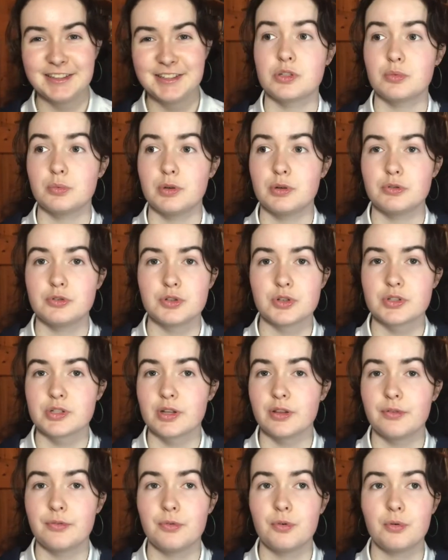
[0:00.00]
We were just
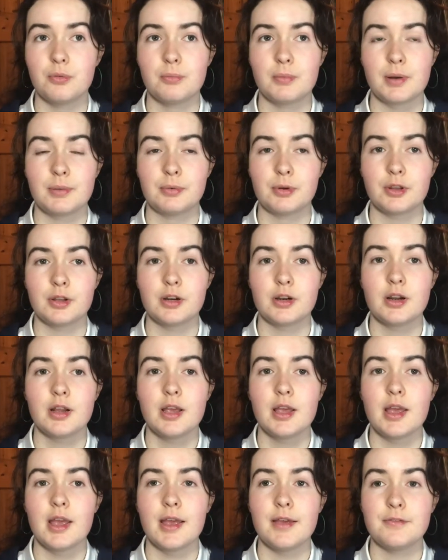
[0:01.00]
on the phone with my brother.
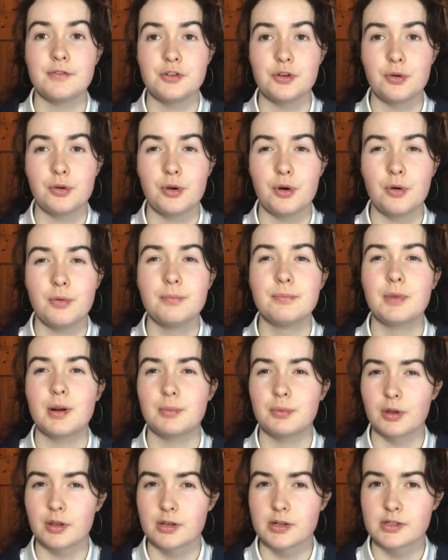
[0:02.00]
If you don't know, my
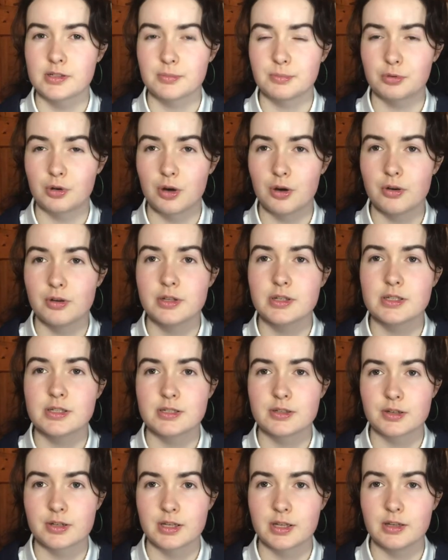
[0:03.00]
brother is abroad,
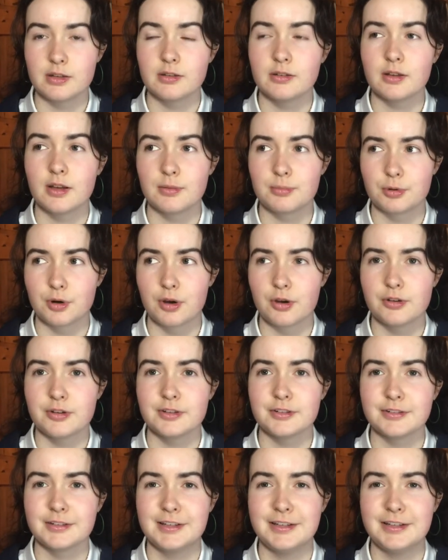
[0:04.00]
studying abroad.